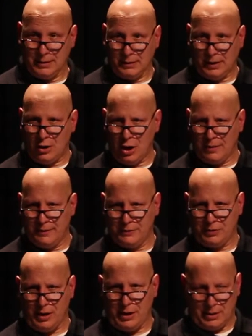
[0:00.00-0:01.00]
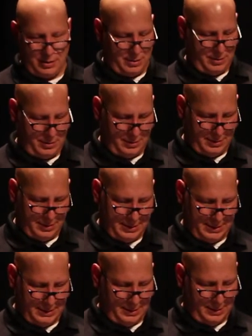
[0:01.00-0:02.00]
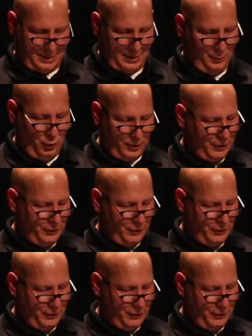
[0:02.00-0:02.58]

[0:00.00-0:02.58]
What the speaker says: Get on the train. Poor